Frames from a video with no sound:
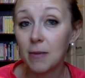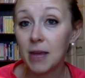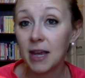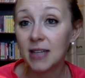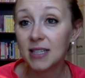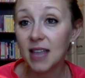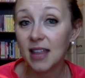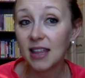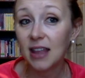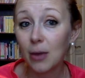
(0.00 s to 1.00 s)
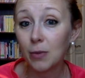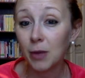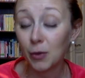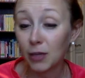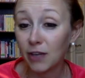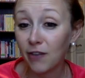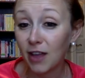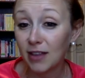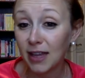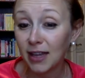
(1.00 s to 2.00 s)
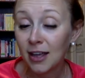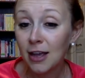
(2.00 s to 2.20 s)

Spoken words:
because I think would be a really fun like